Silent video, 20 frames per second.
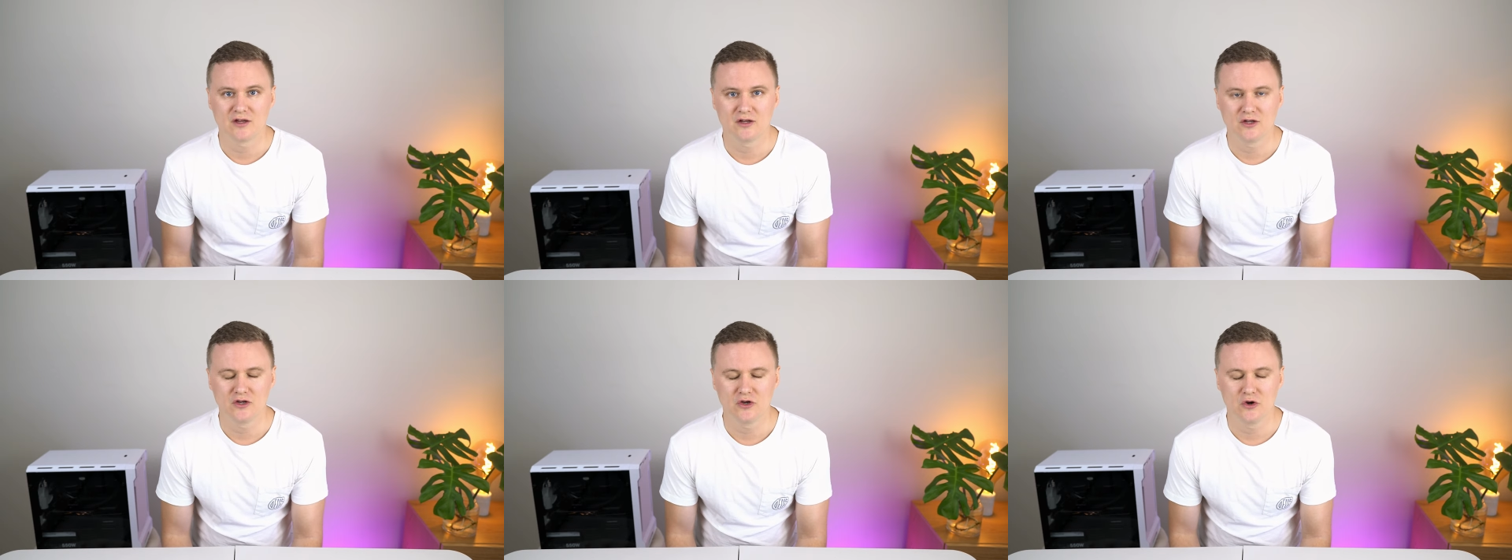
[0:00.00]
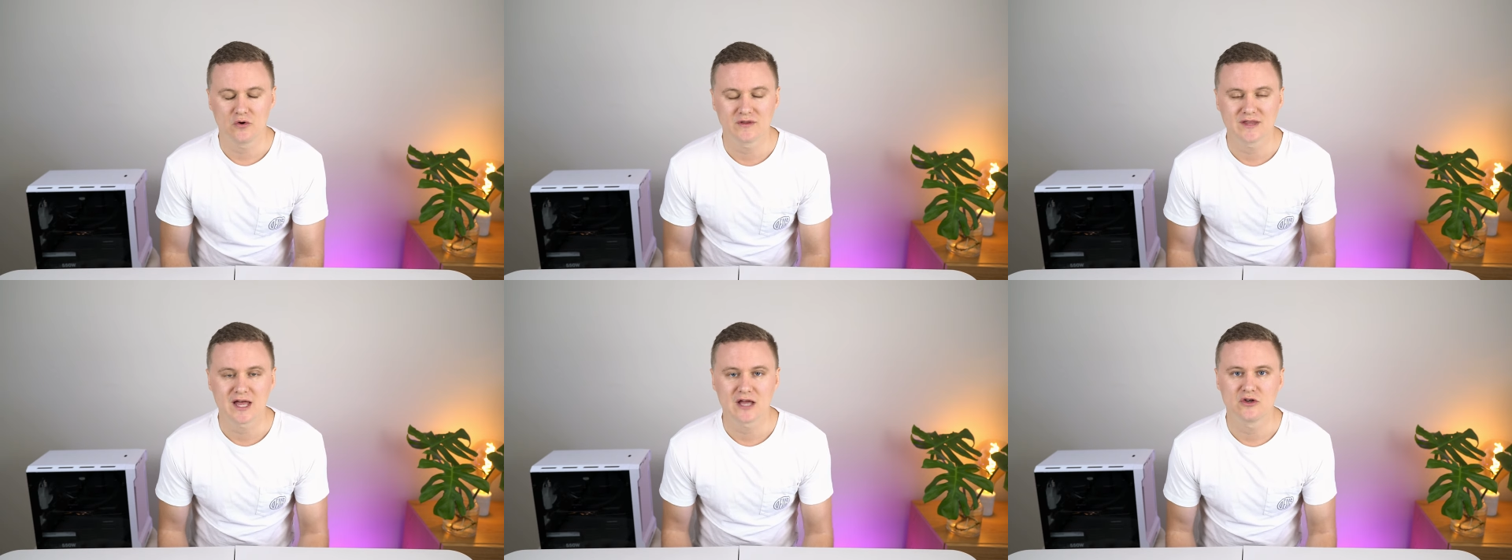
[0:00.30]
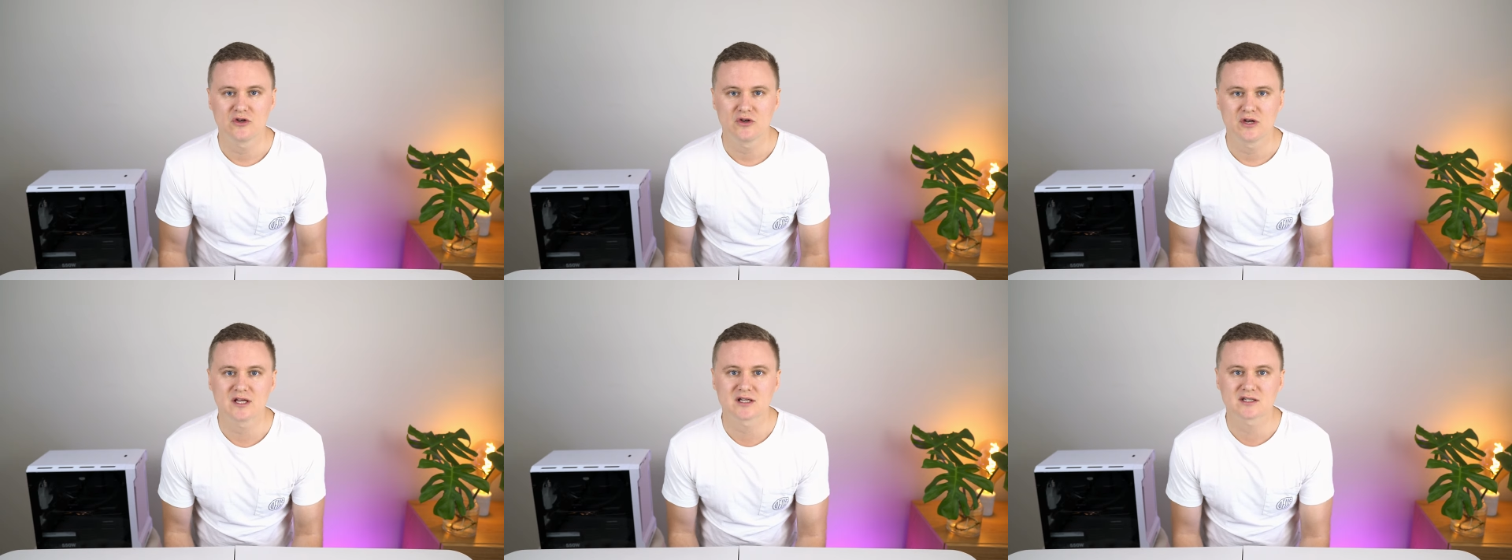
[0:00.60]
you're in
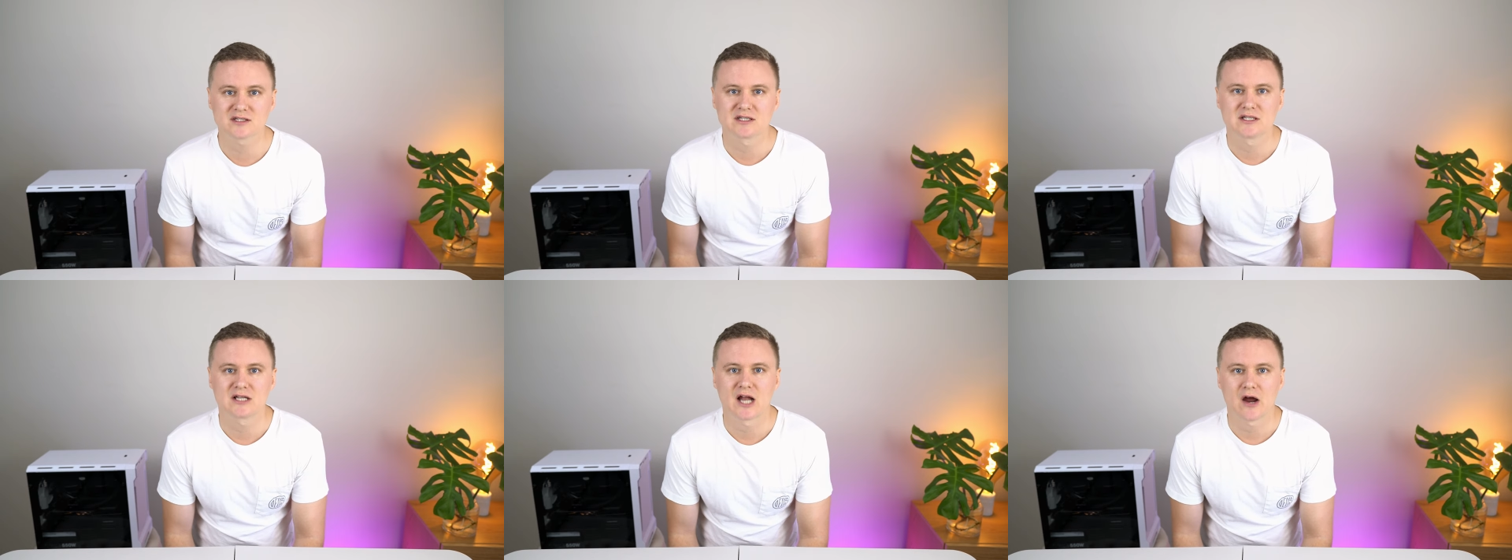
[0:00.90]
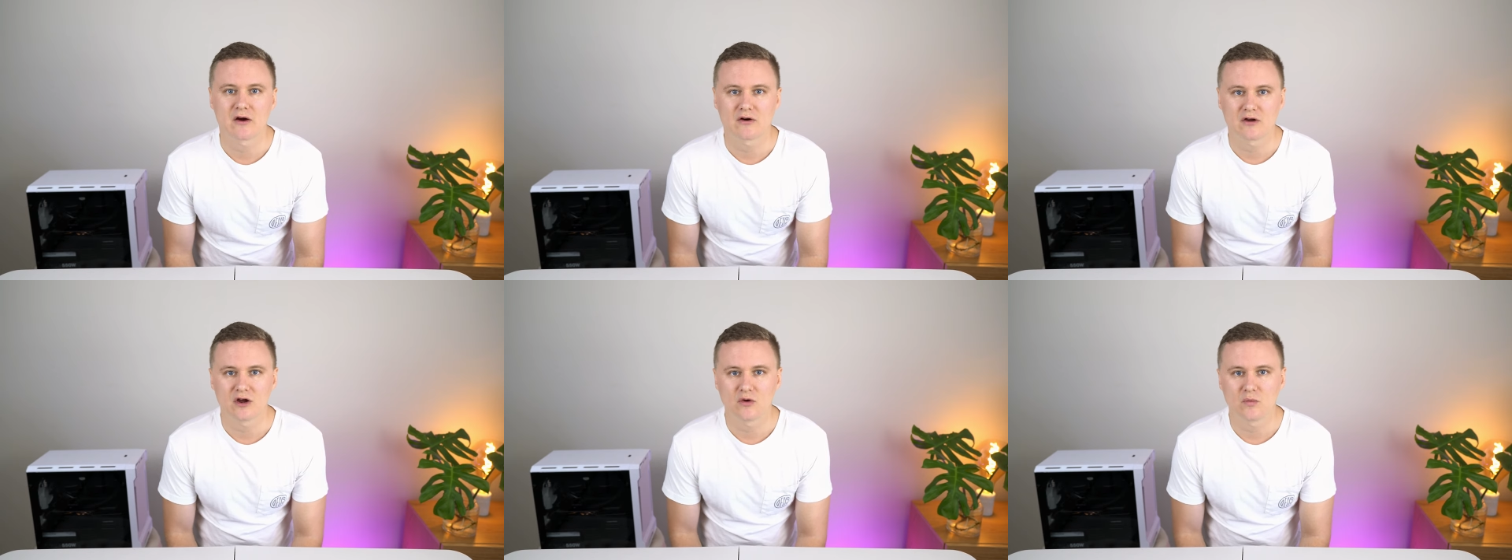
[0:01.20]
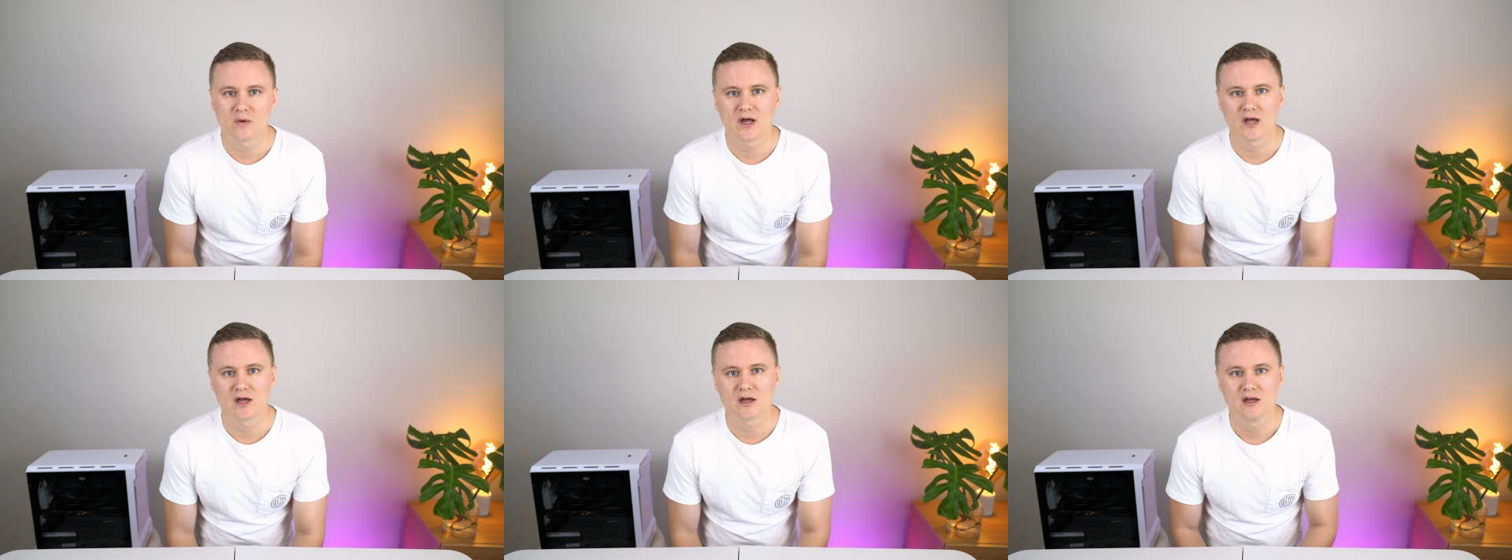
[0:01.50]
that unique scenario
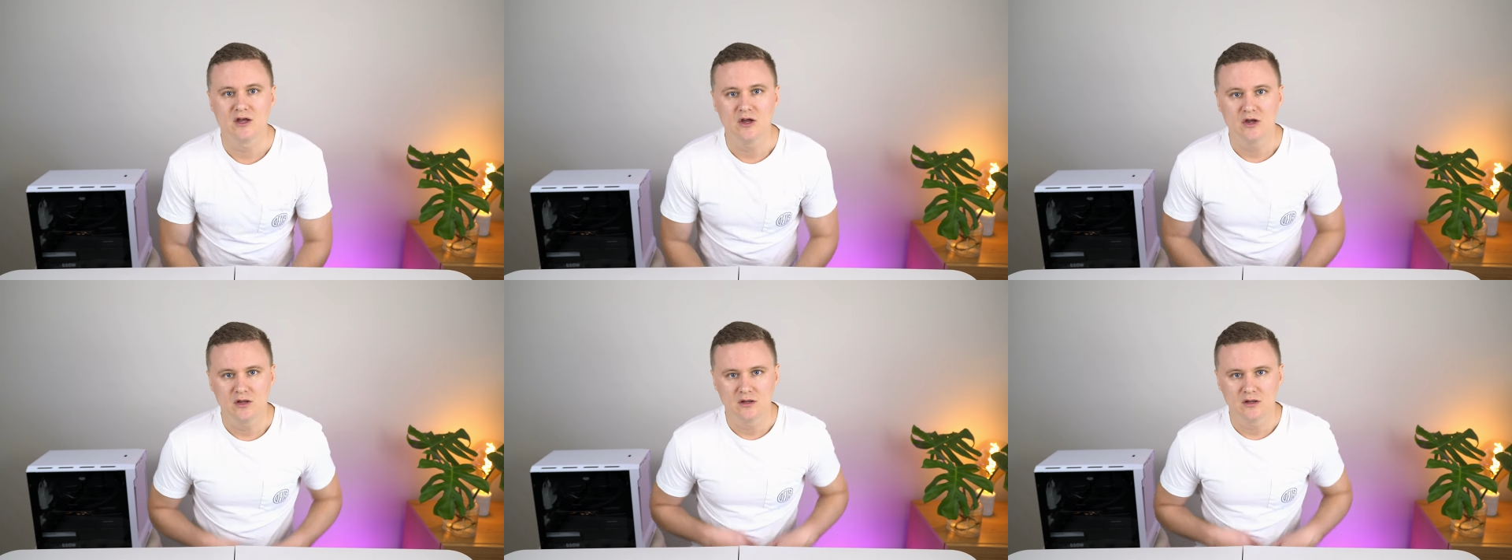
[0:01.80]
where